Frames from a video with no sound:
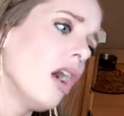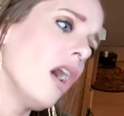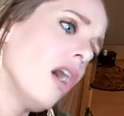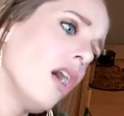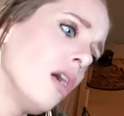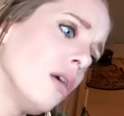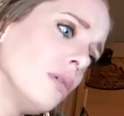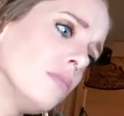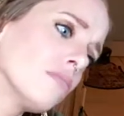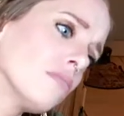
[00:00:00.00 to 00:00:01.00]

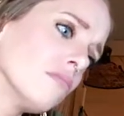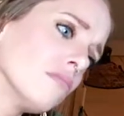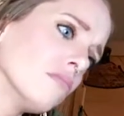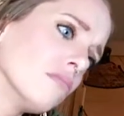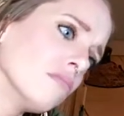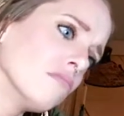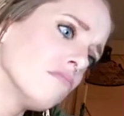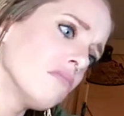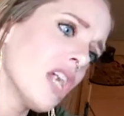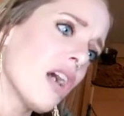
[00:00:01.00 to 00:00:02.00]
Um,
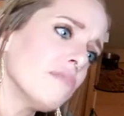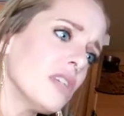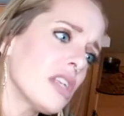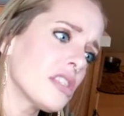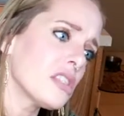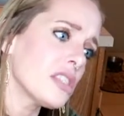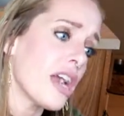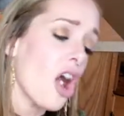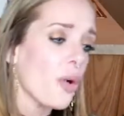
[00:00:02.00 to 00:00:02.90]
yeah, it is insane.